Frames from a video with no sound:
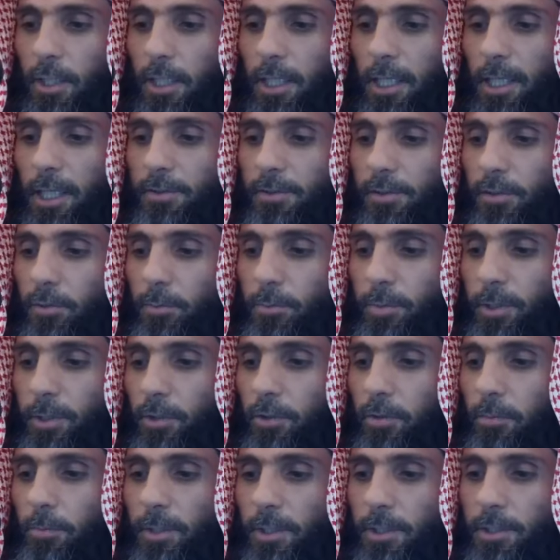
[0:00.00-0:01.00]
I answer the
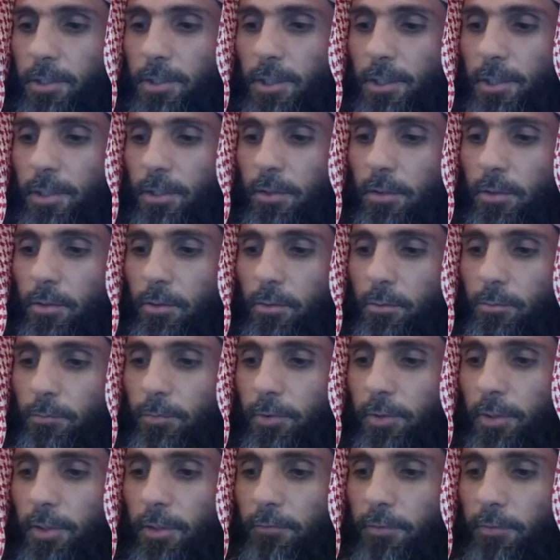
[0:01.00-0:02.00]
brother, but just
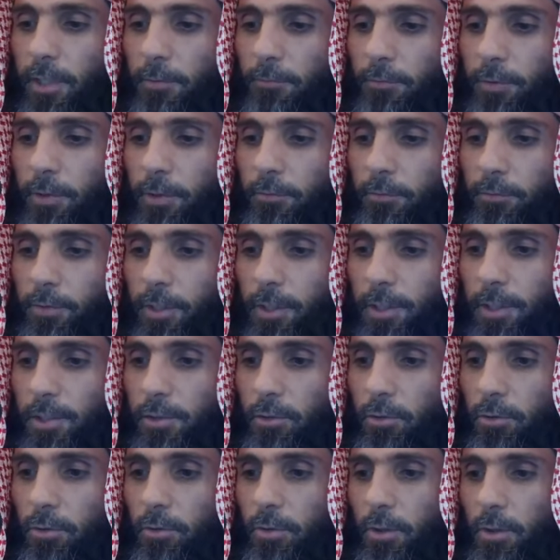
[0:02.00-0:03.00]
for the benefit of them.
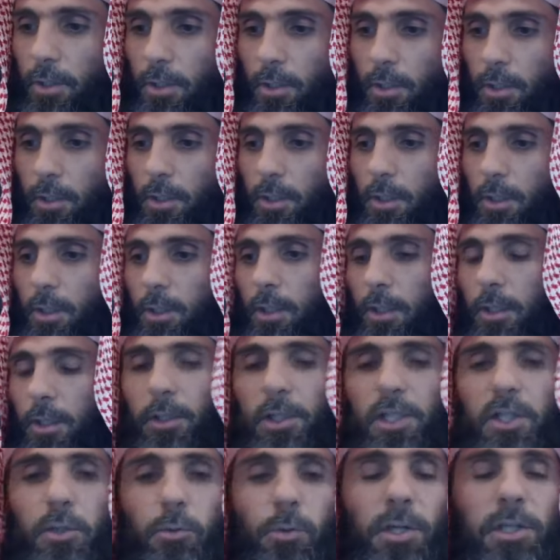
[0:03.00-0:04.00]
So
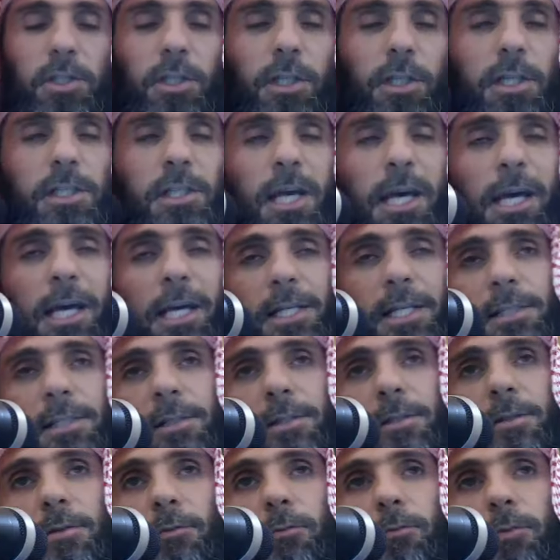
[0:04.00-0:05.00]
this question is
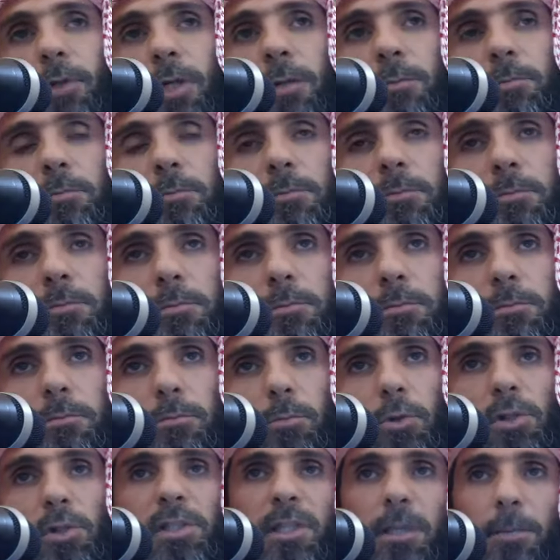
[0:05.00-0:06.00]
asked from
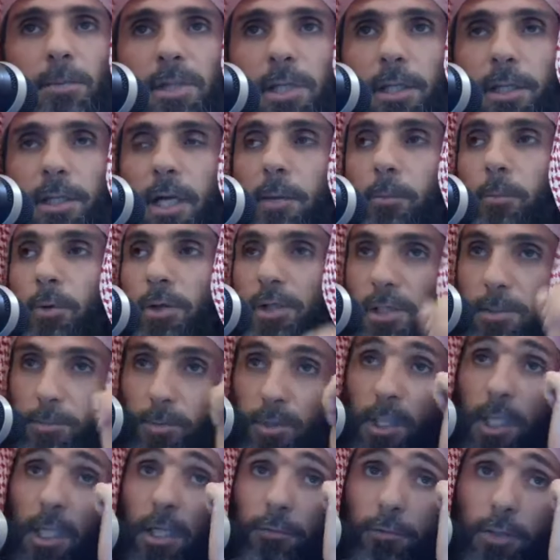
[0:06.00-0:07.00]
Muslims and non-Muslims.
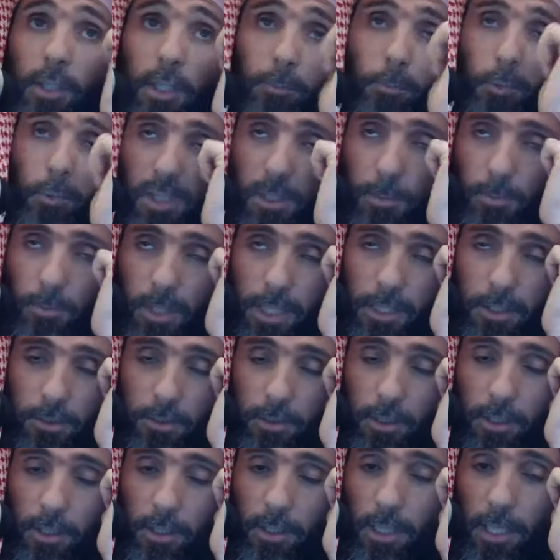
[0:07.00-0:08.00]
A lot of non-Muslims
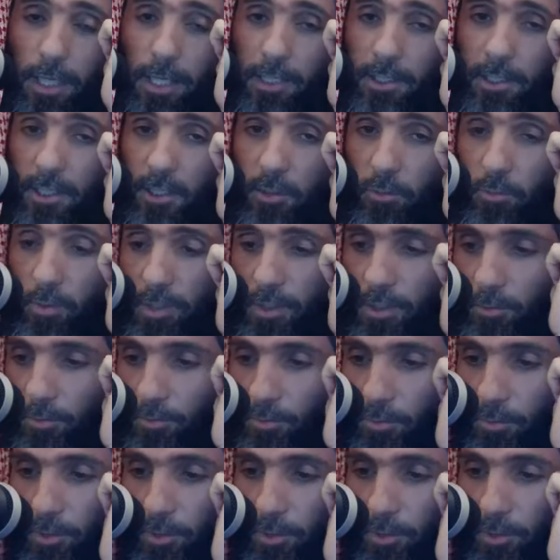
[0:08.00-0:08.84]
actually they ask this question.